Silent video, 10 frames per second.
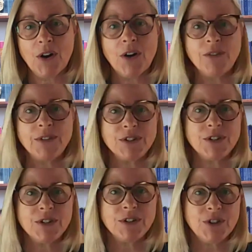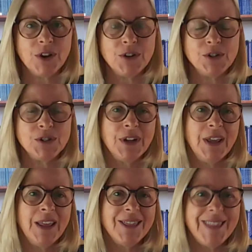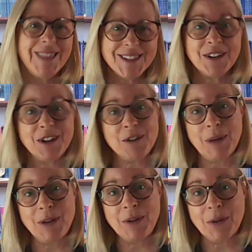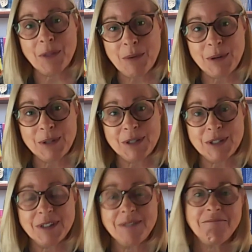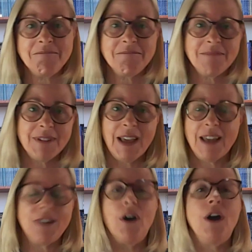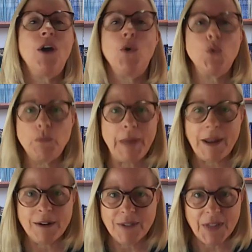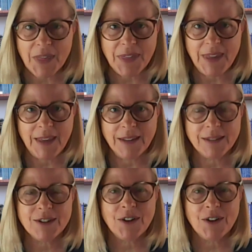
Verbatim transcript: of a certain dose. That's going to depend on the person and all manner of other things.